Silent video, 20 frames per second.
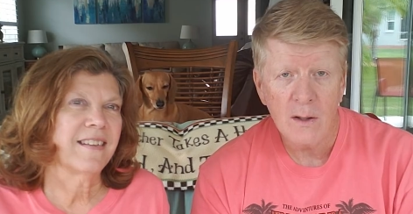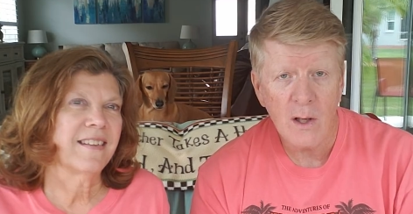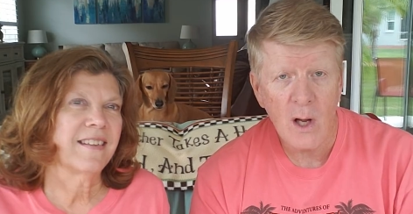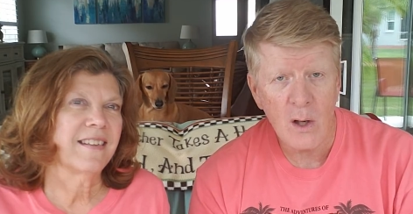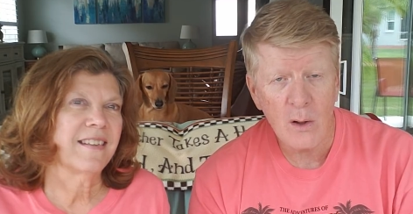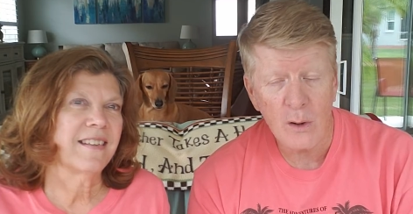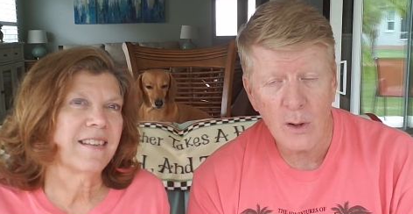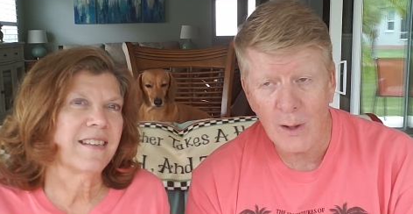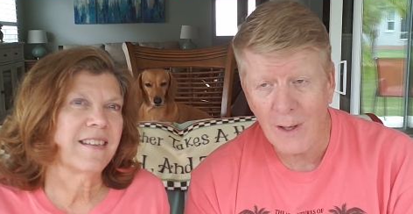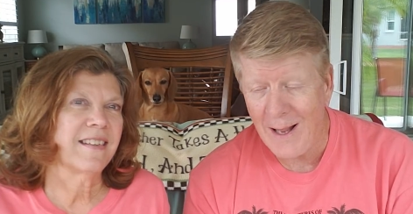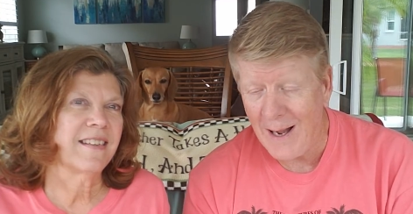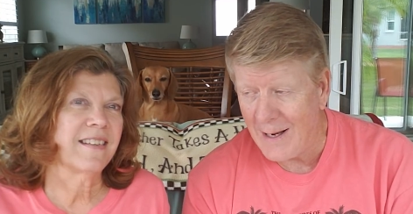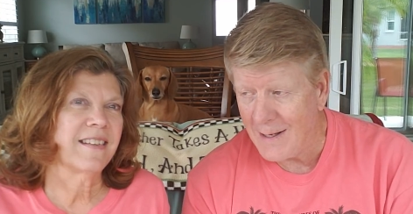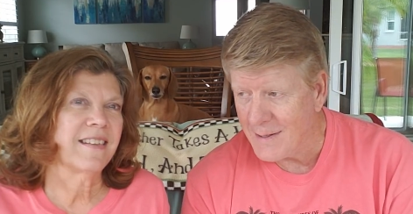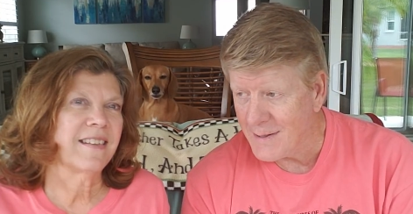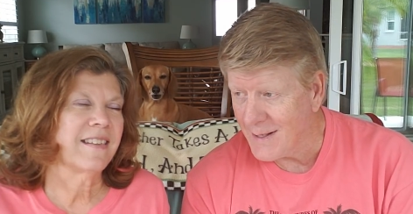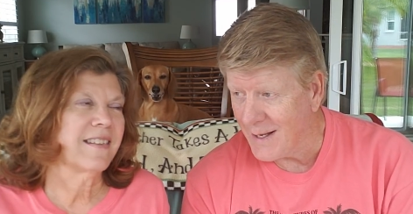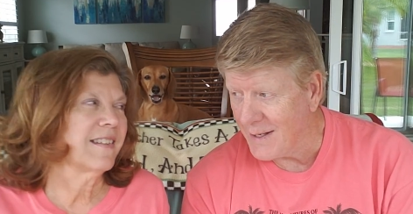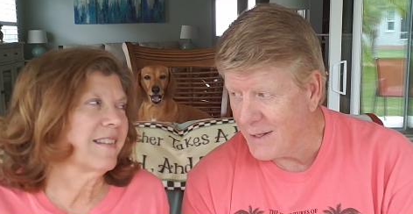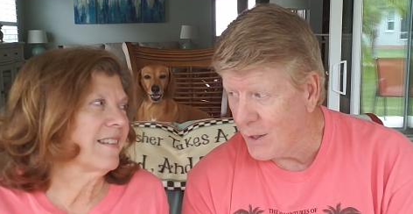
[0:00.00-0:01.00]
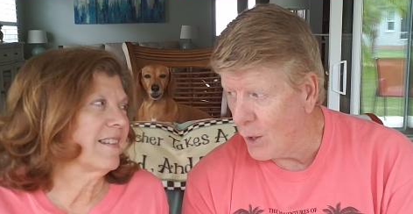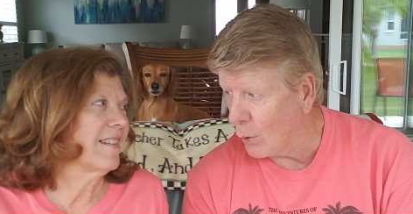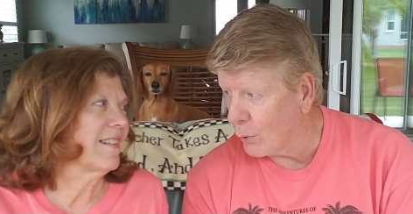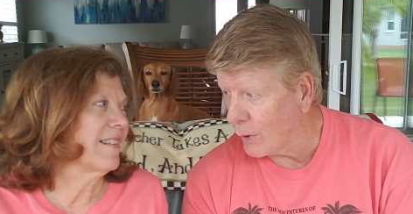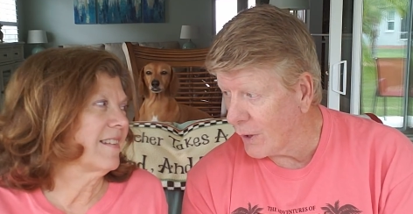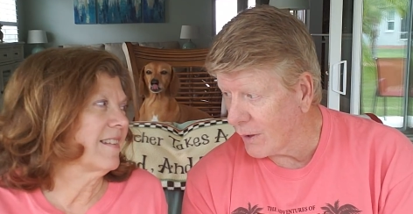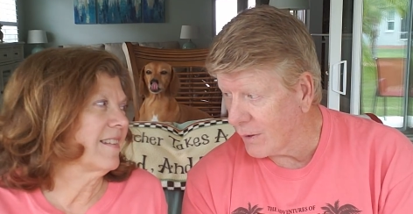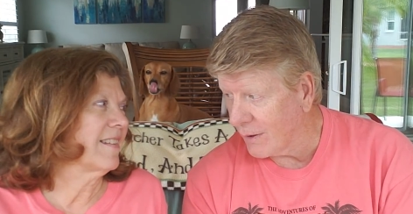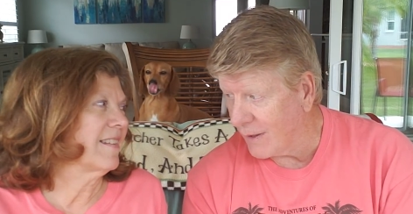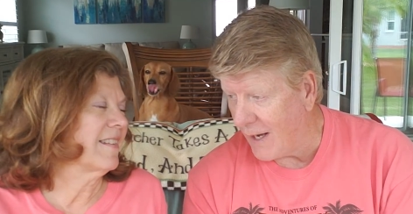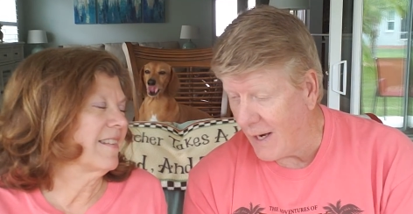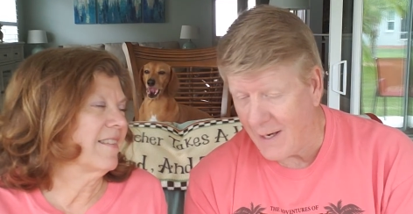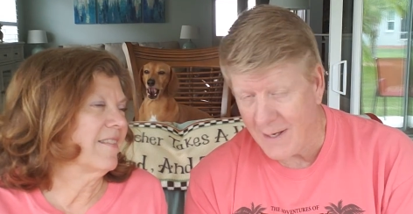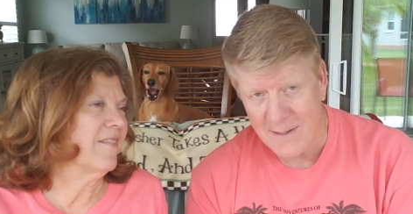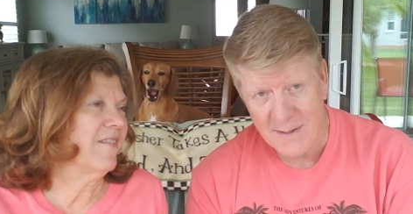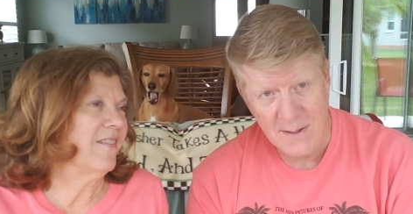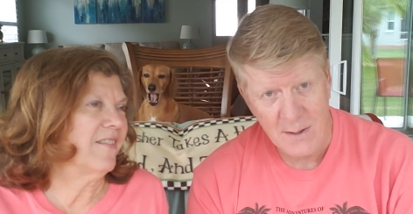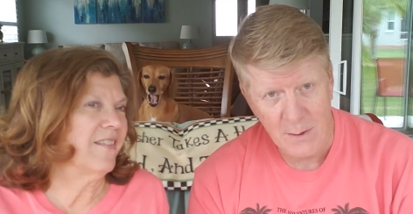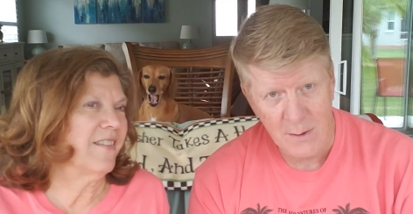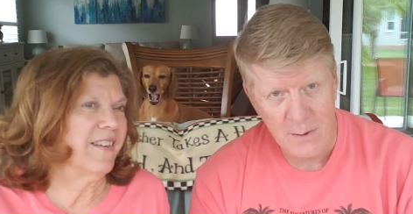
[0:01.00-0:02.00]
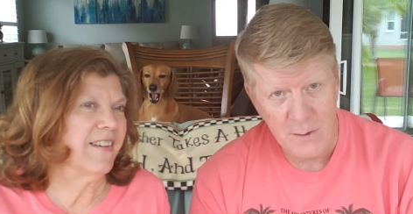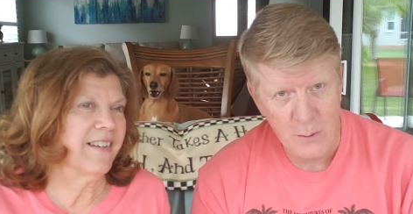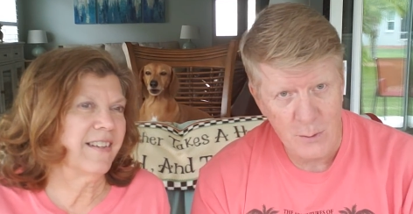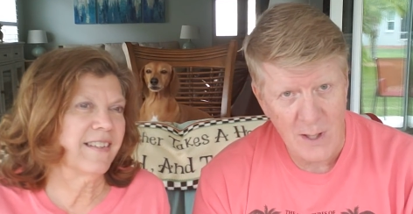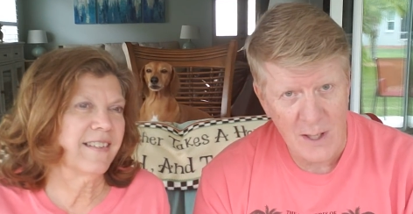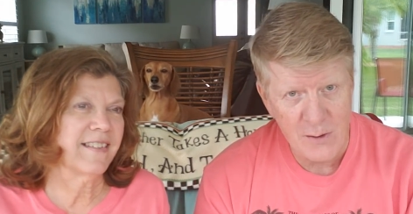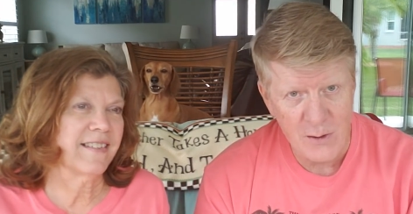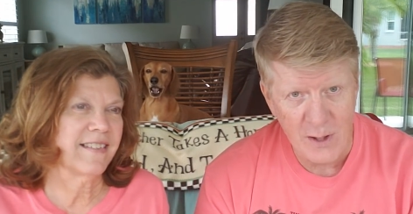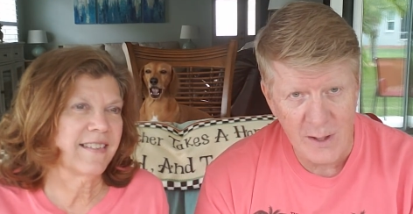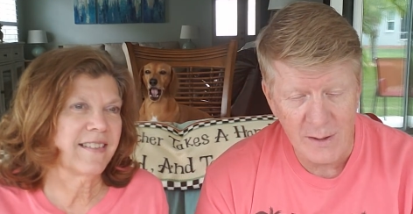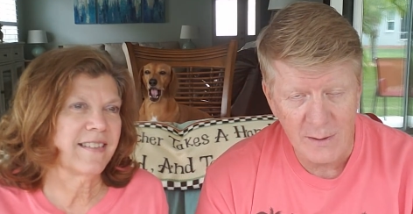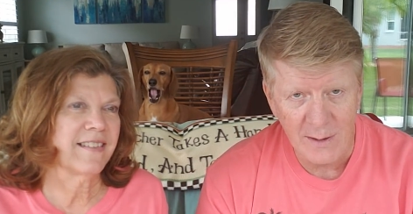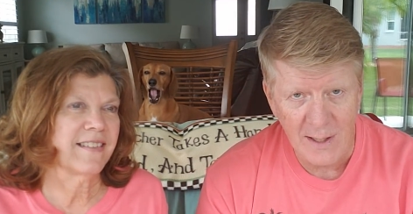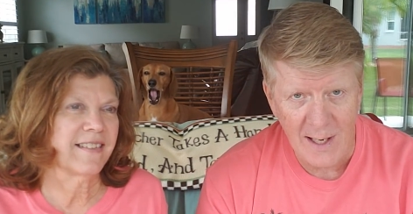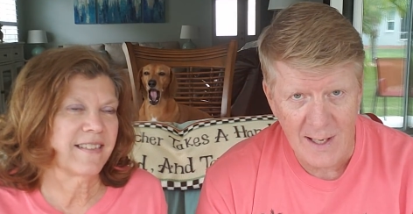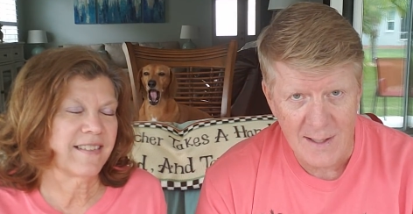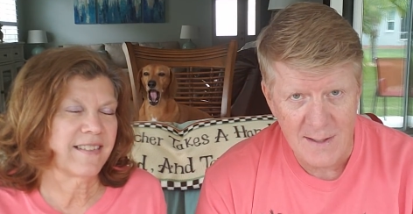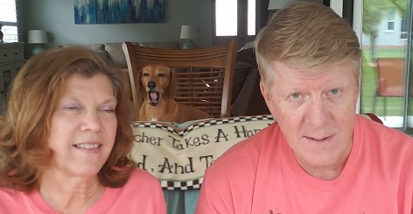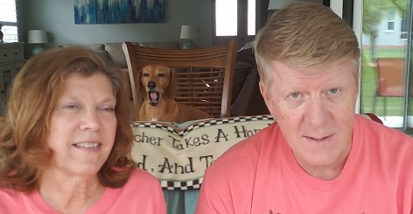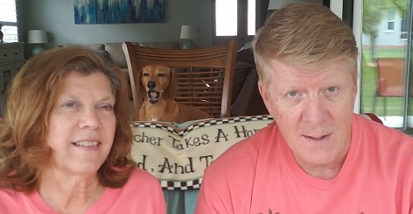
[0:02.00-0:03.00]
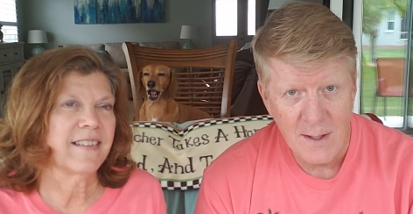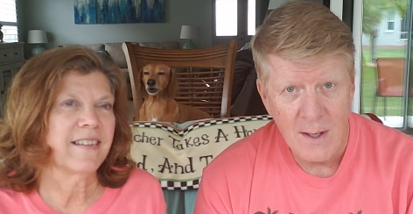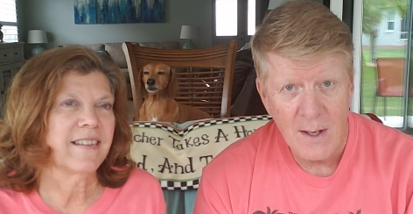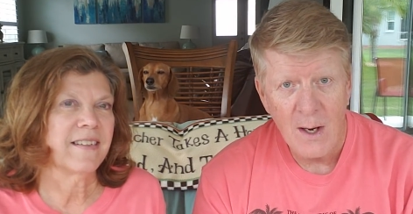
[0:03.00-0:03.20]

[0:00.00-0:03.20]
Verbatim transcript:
Speaker 1: longer lines at yoga class or stretching class,